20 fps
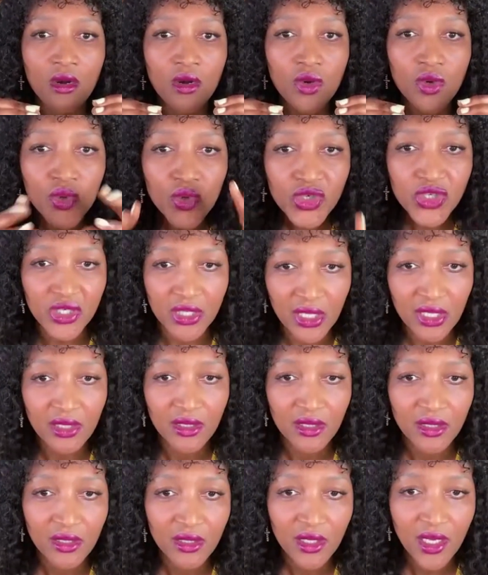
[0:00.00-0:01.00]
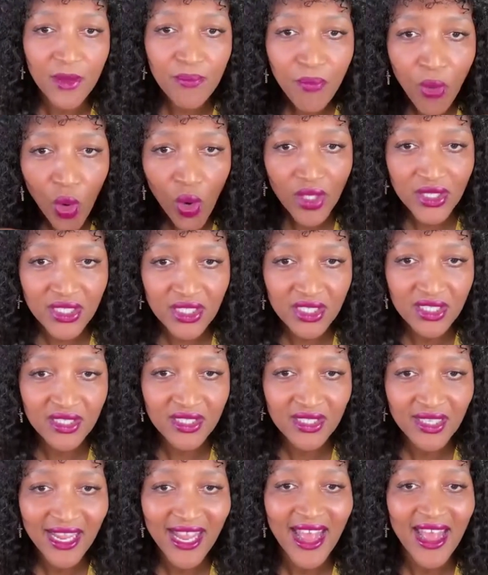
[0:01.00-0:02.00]
crucial,
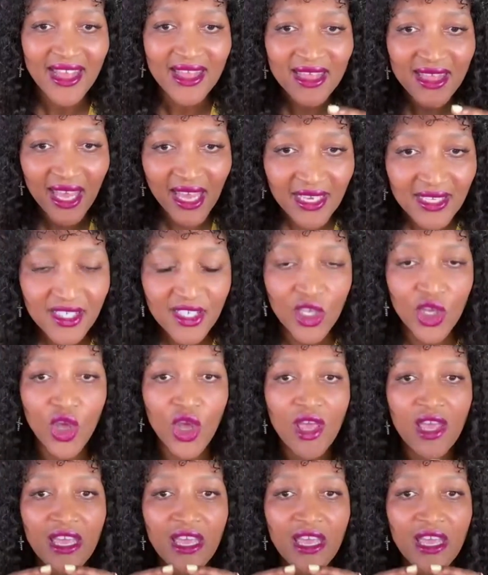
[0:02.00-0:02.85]
important, that